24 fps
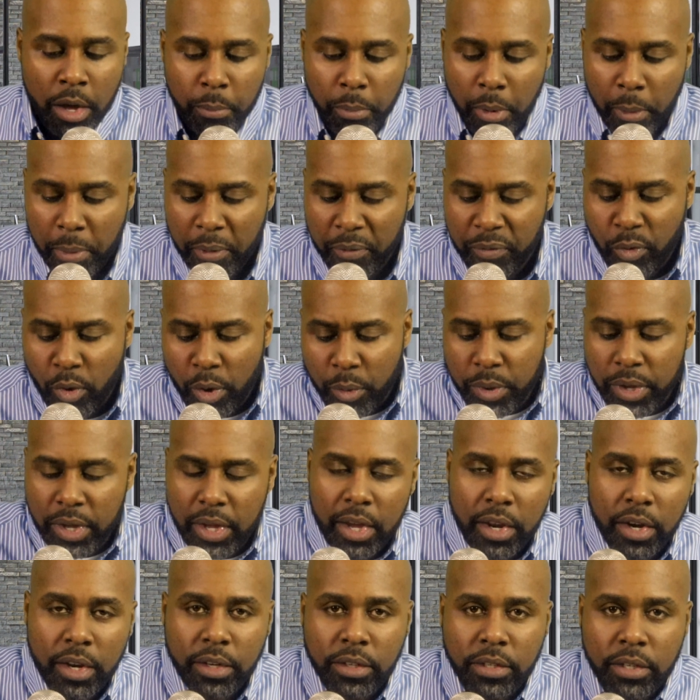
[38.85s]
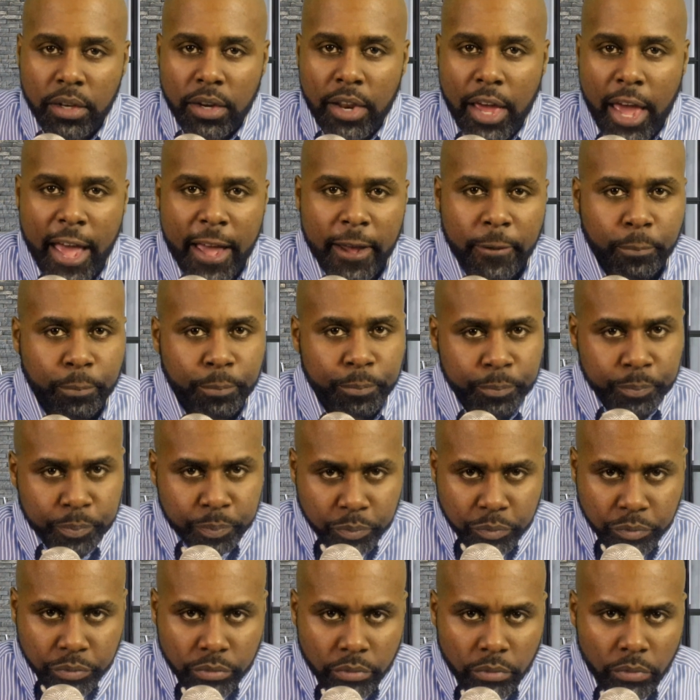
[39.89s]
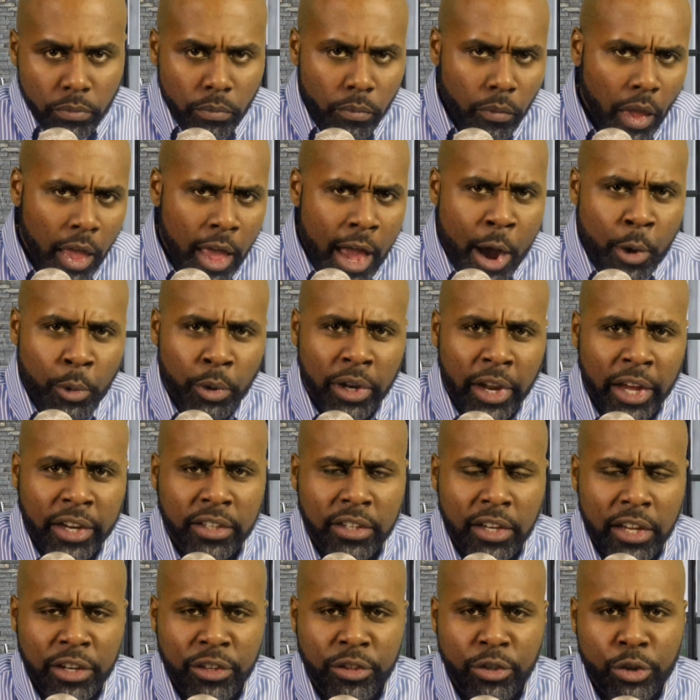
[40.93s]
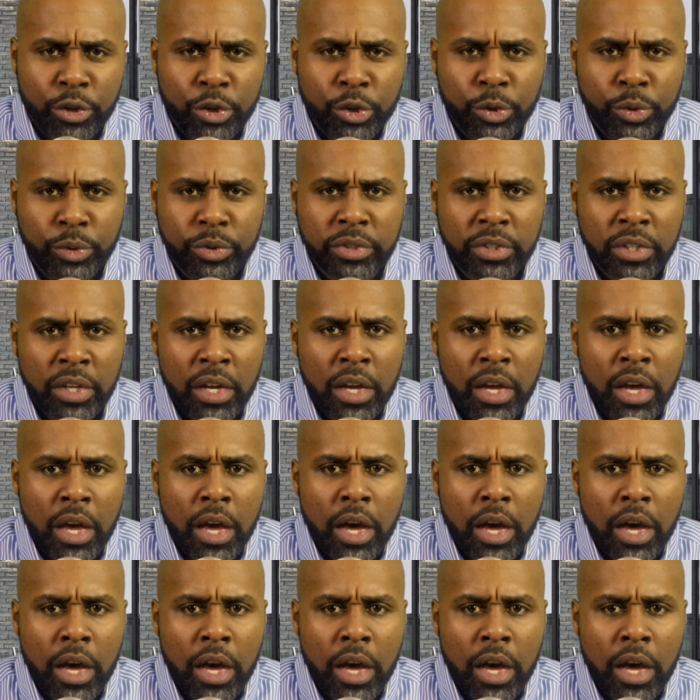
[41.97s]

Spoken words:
But before we get into that, I would like to introduce